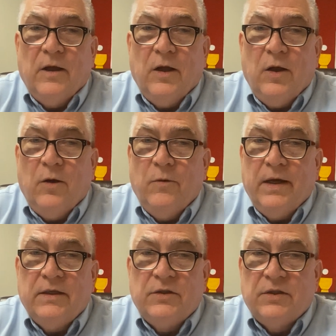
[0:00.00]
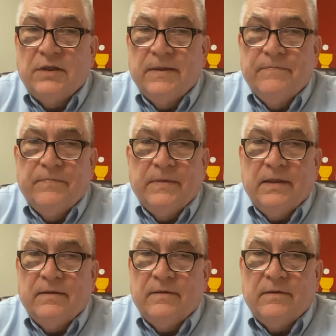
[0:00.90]
always
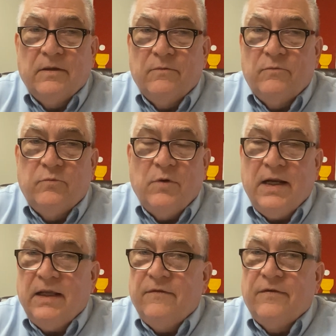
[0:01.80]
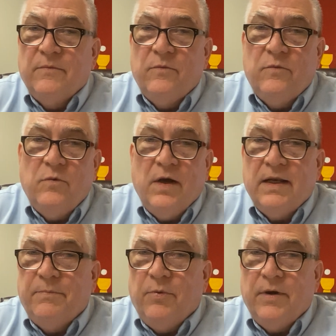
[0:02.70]
running from one
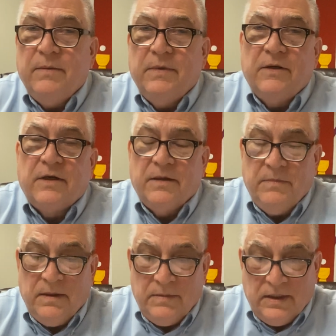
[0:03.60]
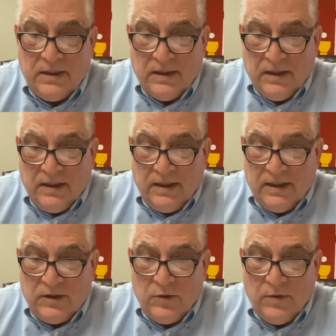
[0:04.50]
appointment or commitment
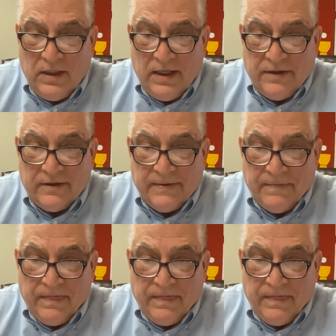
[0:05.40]
to another.